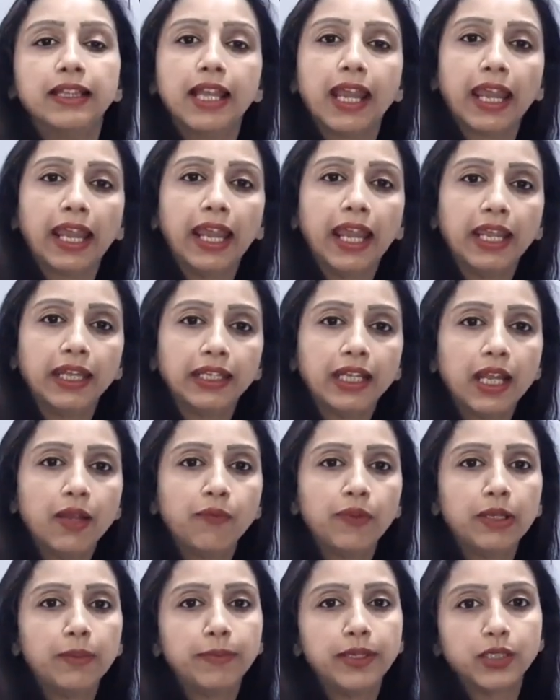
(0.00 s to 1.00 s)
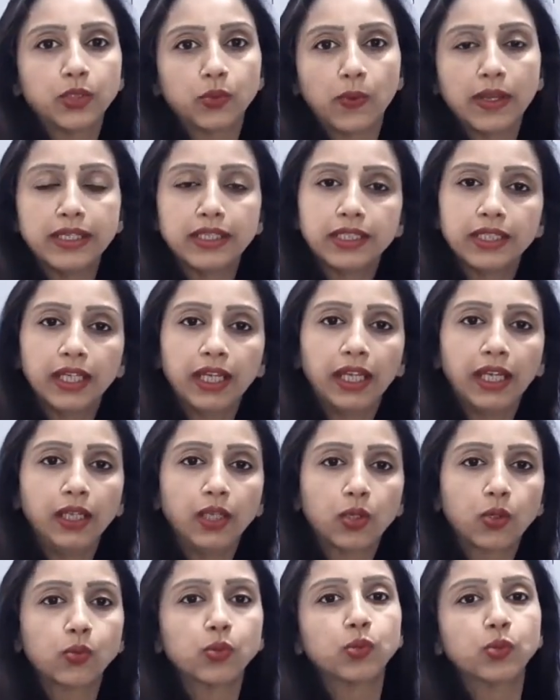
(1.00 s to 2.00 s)
the area will be 20
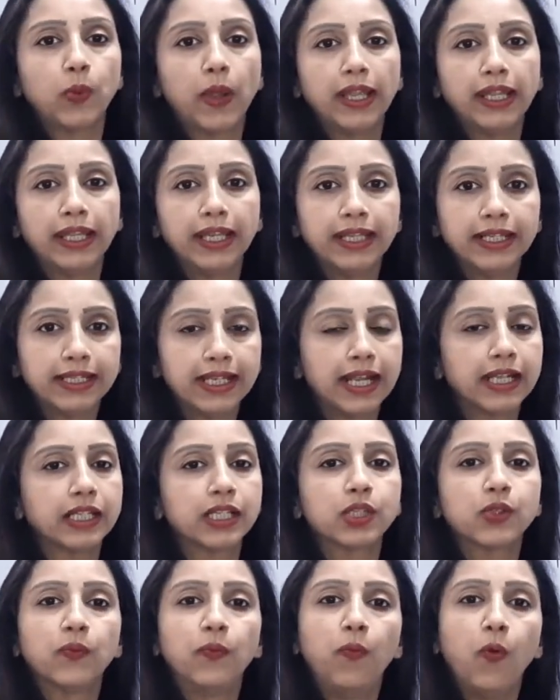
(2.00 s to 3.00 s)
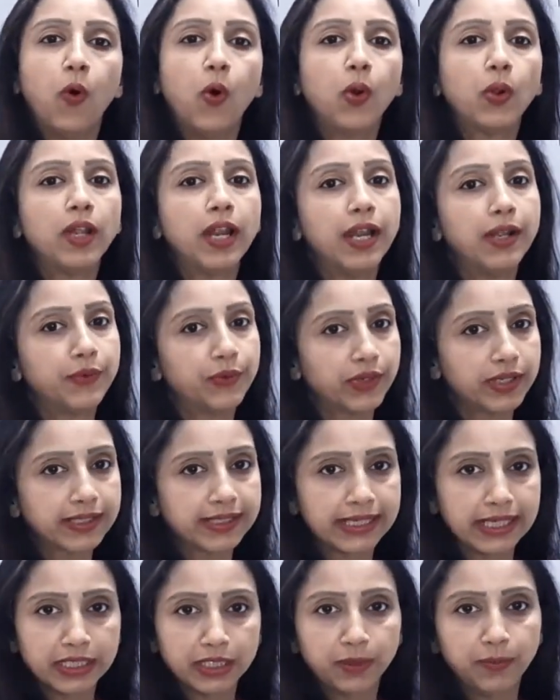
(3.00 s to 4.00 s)
into 20 that is 400
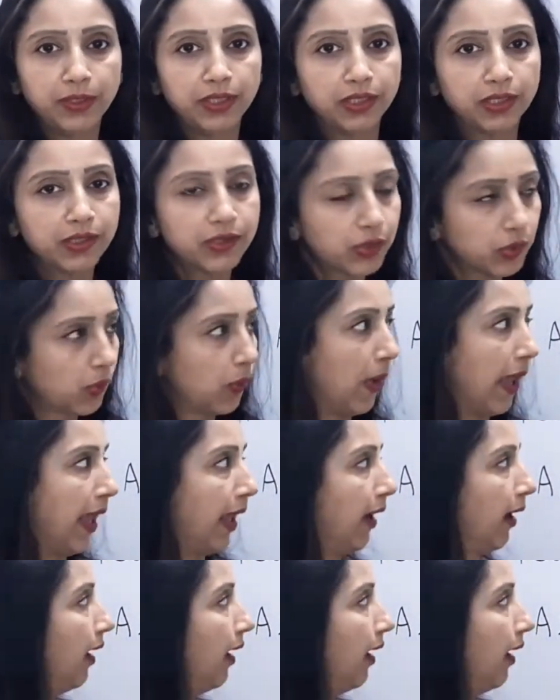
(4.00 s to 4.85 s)
centimeters square